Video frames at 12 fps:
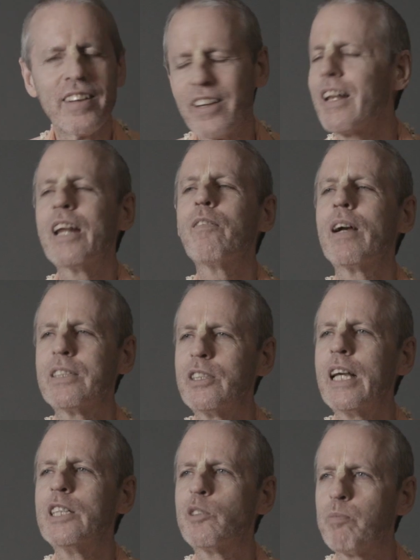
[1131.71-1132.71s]
Anyway,
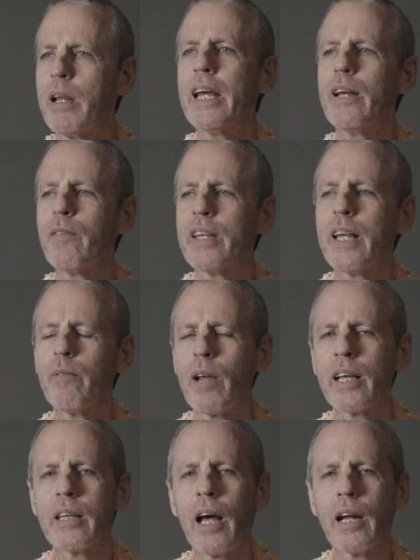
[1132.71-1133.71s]
she's pleading with him
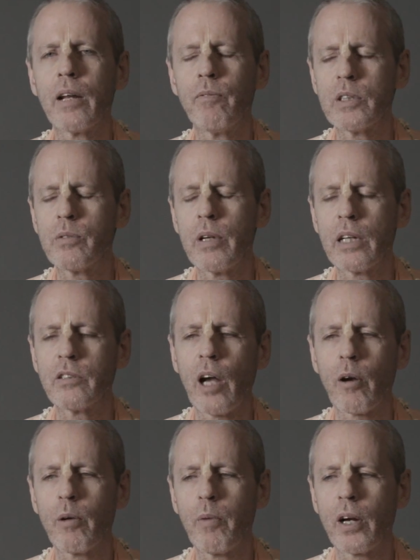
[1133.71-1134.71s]
like that, and Vishwanath
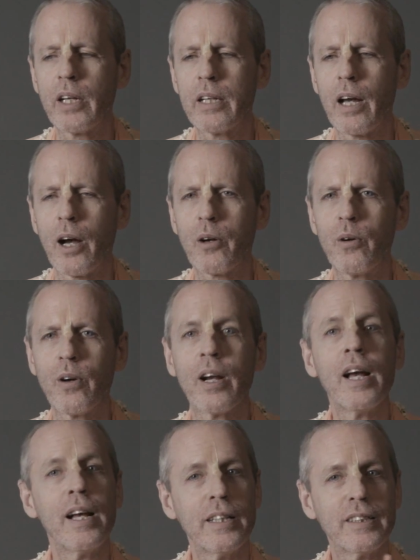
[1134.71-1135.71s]
Chakrabarti Thakur
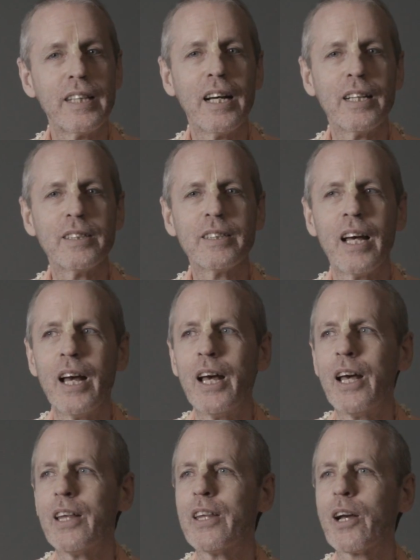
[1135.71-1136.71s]
says
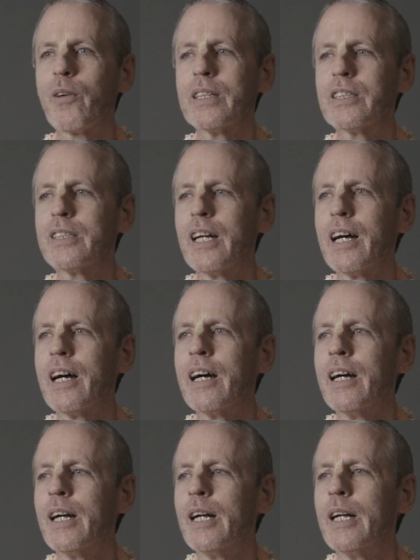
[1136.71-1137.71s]
that Krishna
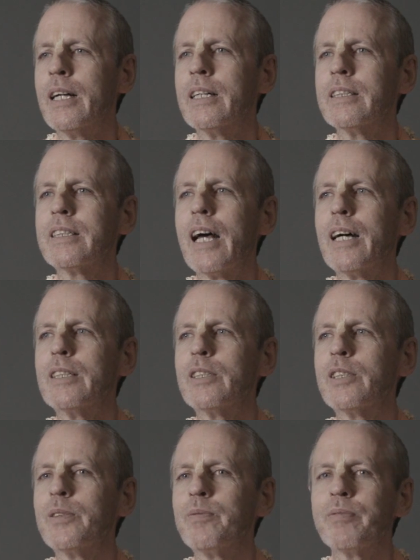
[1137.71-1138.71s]

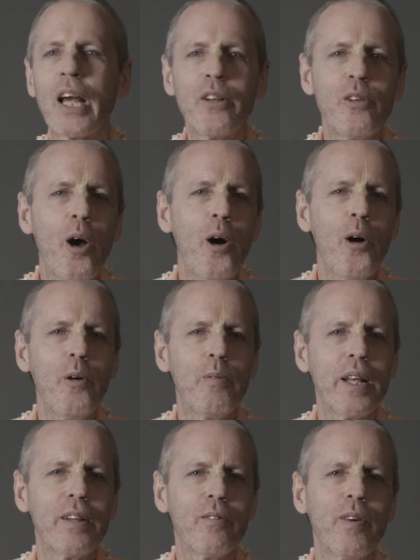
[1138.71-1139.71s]
says, no,
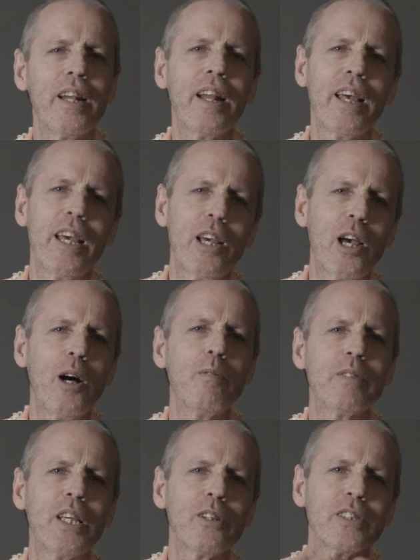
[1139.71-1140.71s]
but when he
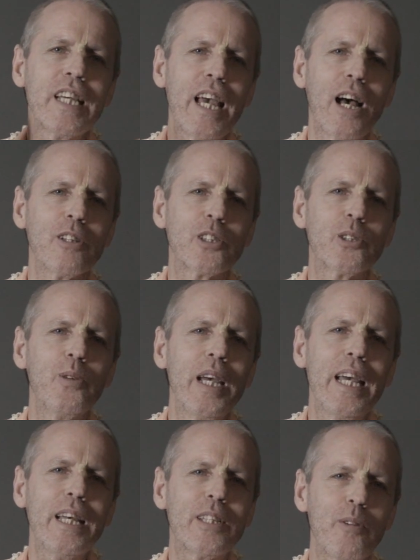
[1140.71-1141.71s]
comes, he'll see how
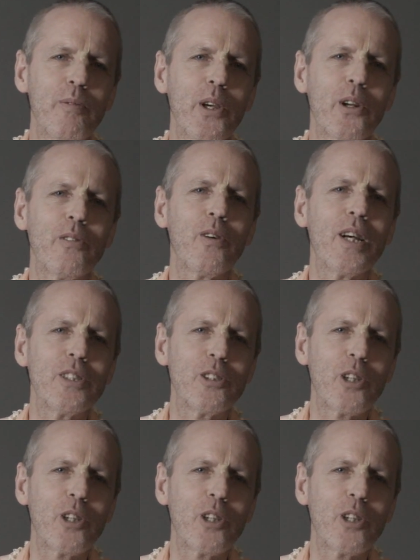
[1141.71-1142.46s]
sweet and beautiful and